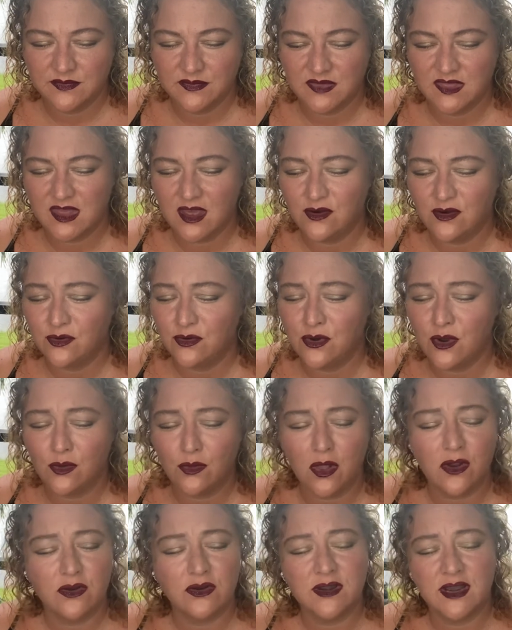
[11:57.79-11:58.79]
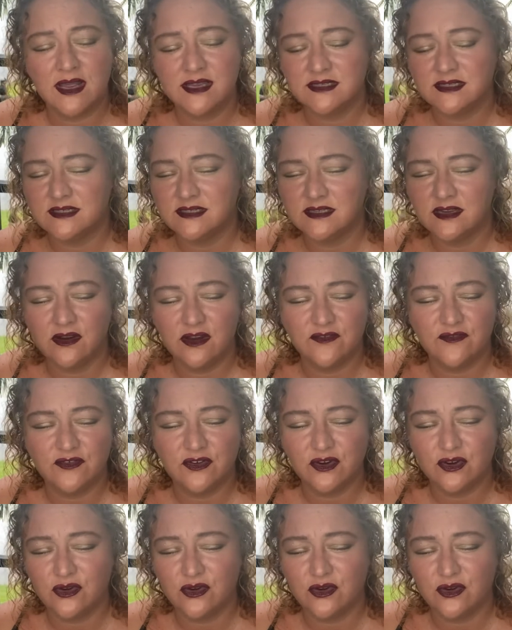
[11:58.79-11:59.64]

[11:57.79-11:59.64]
that are no longer necessary for your